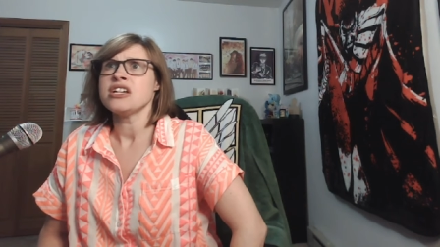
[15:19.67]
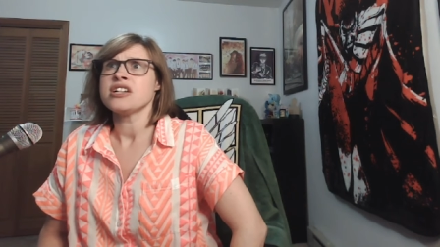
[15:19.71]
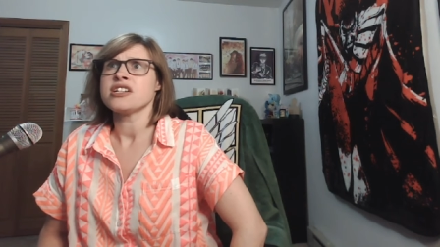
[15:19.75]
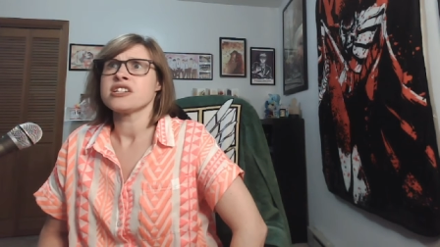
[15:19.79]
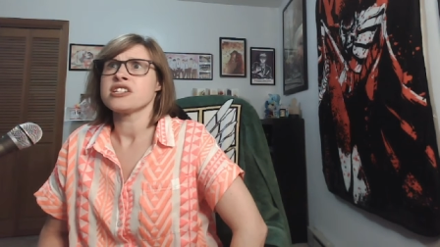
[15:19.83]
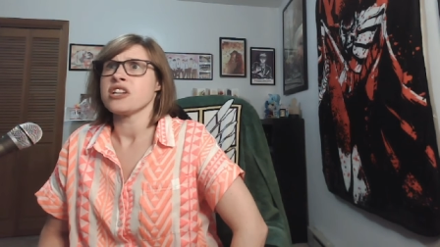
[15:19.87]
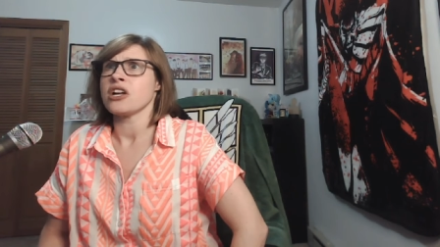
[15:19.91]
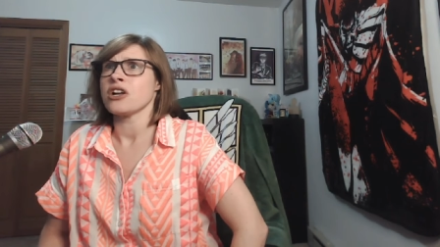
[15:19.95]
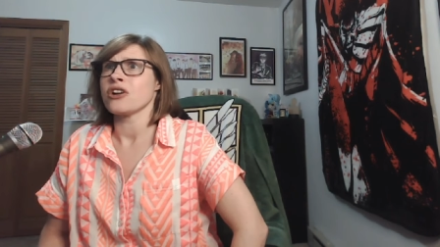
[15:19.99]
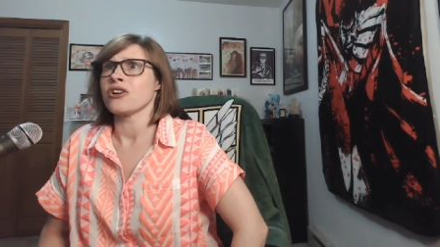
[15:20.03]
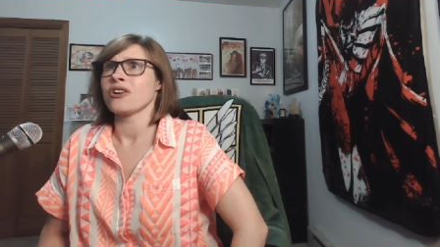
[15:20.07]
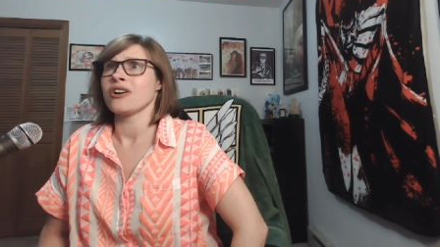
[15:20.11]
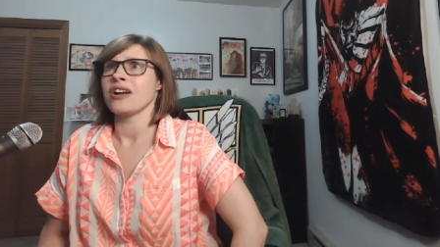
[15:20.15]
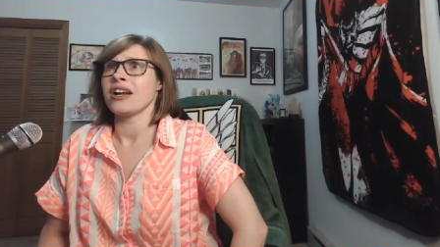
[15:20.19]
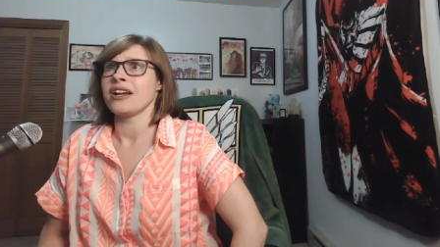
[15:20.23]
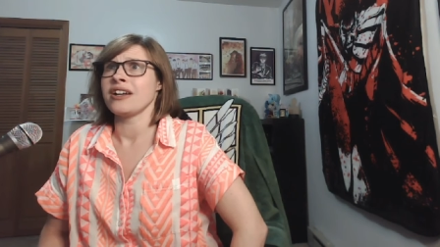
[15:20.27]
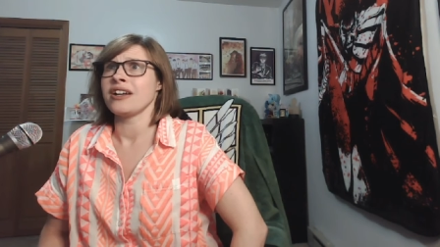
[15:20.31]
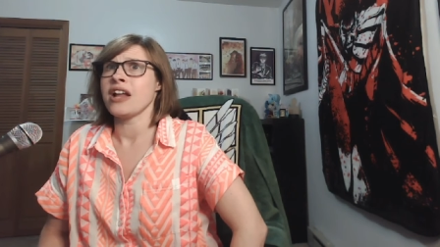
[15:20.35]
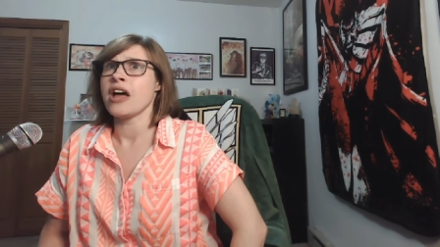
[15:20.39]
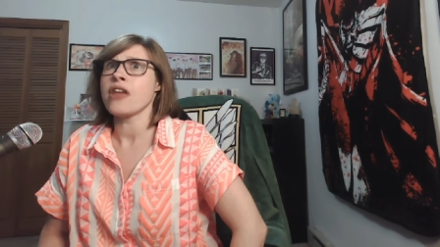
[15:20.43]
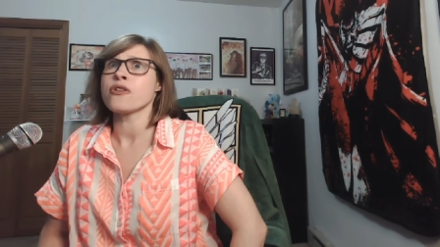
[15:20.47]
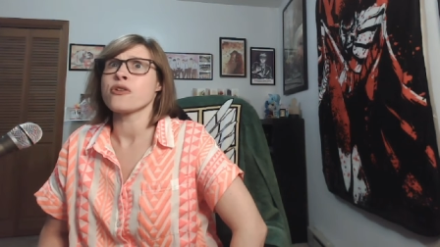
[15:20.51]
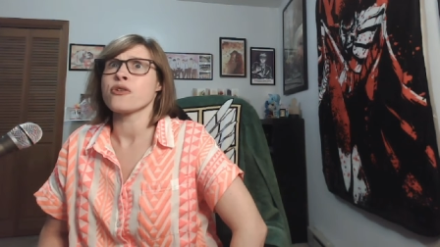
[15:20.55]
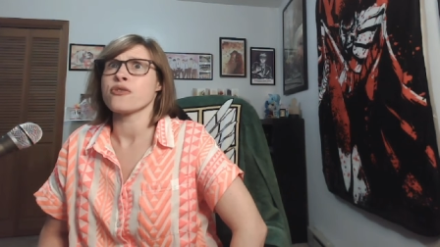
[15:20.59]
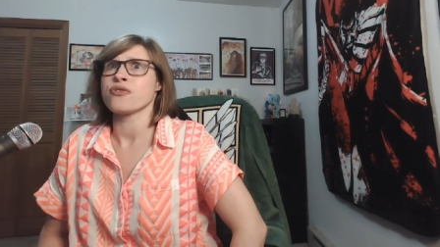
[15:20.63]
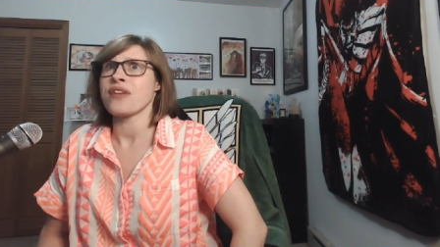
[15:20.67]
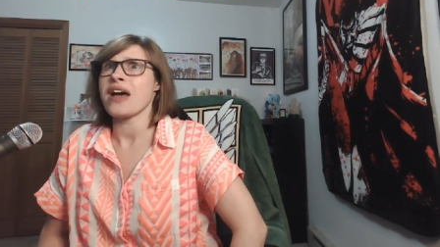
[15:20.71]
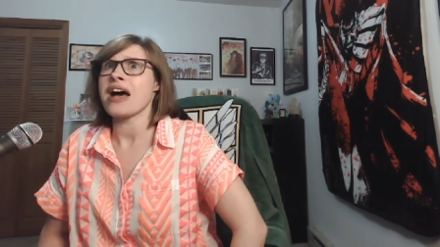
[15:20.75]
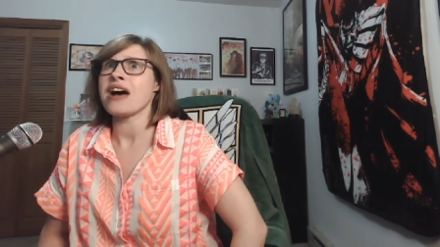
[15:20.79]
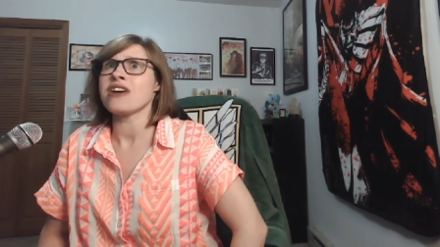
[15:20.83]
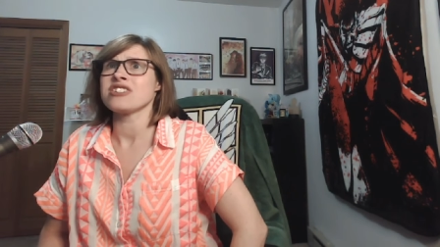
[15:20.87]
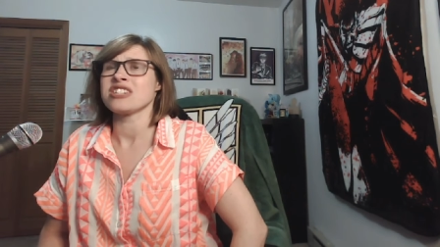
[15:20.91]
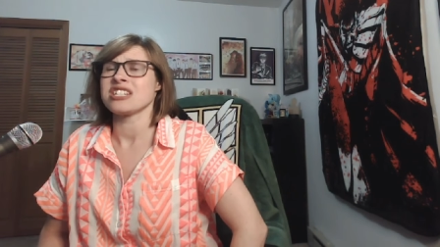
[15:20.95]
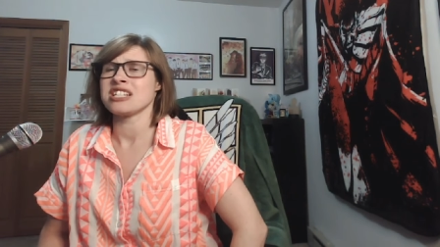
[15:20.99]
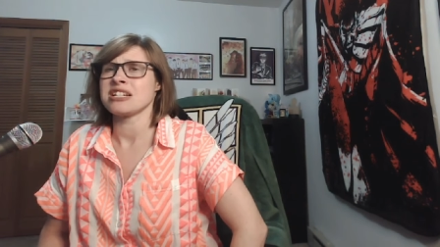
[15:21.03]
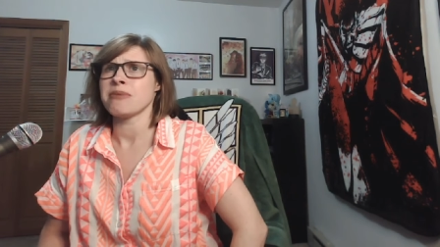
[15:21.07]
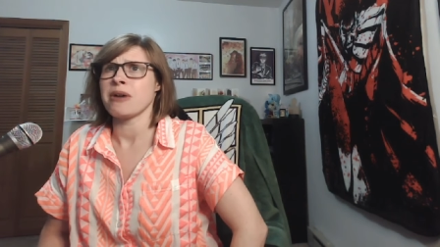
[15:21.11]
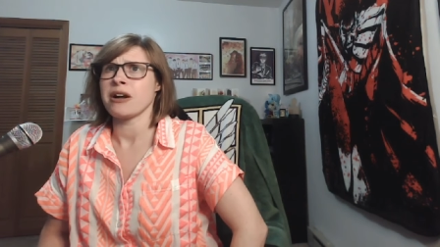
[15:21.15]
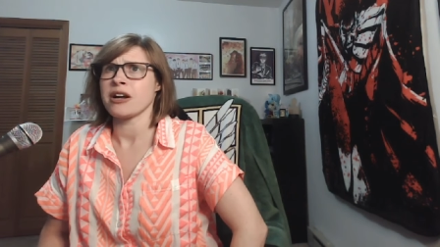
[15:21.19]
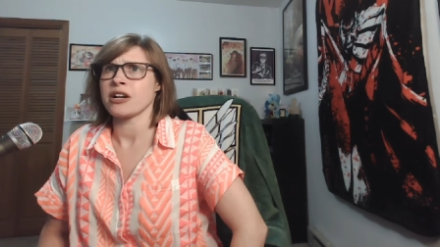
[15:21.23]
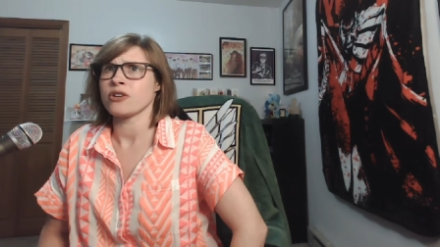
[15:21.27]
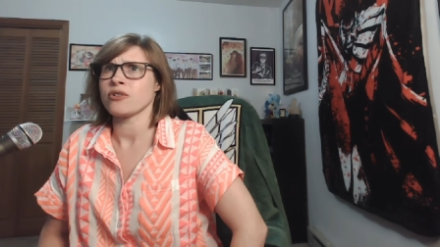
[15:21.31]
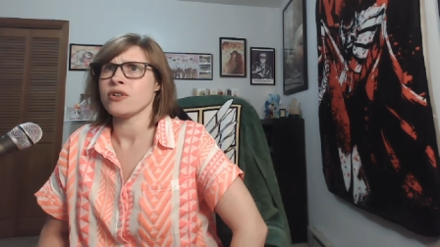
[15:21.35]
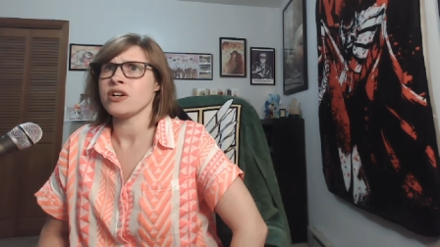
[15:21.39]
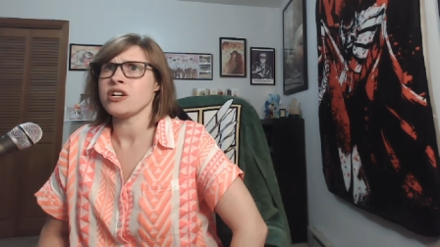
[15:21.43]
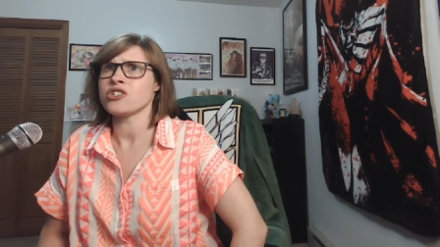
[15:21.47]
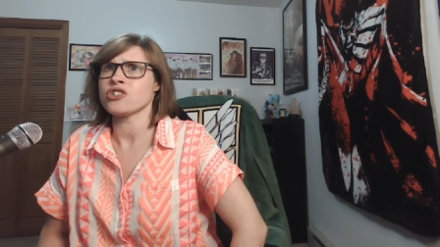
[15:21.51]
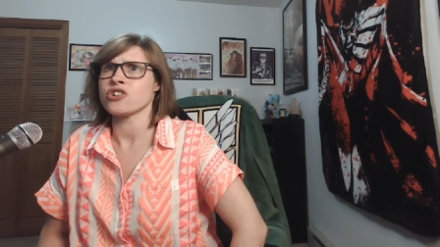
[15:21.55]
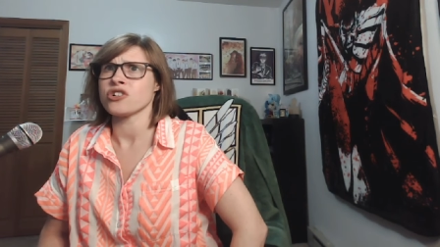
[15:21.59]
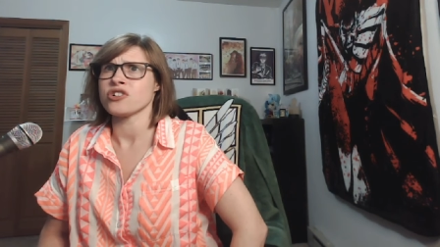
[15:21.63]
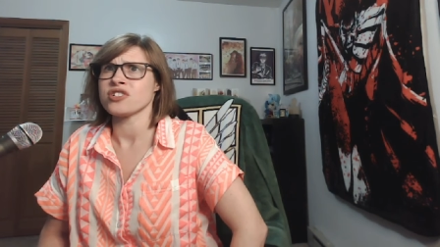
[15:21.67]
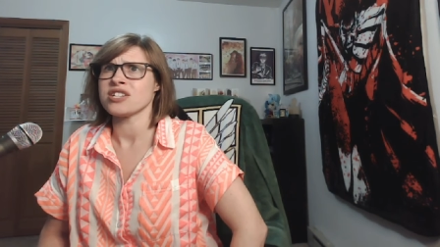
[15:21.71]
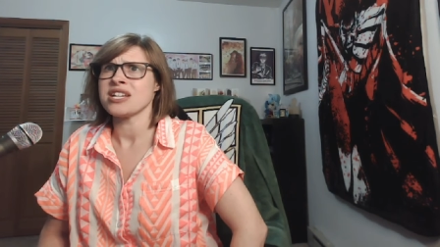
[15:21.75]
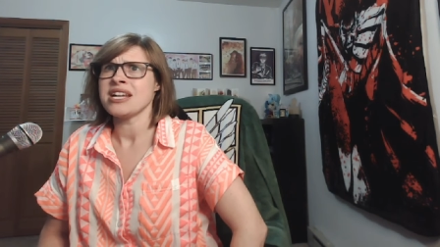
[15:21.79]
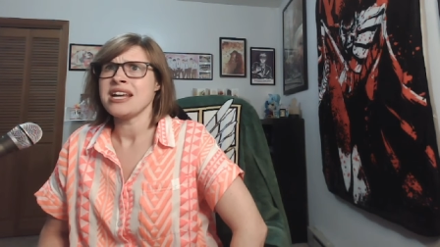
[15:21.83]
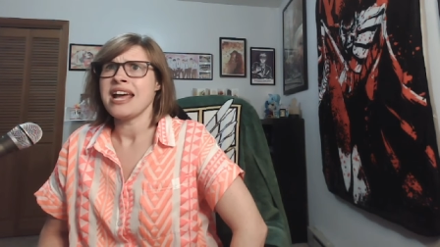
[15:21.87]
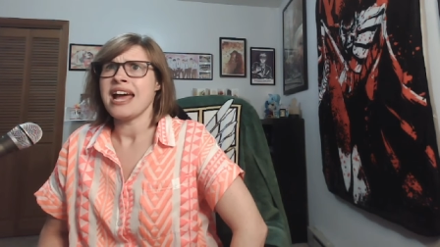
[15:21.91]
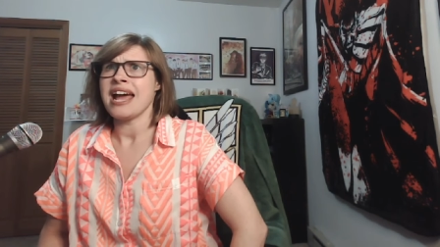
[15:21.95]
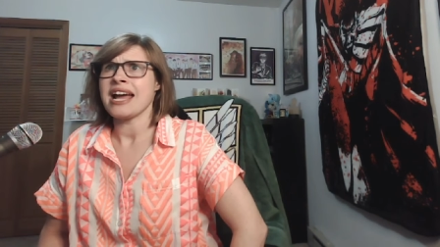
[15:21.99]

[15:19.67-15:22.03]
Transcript: slaughter another thousand demonic creatures,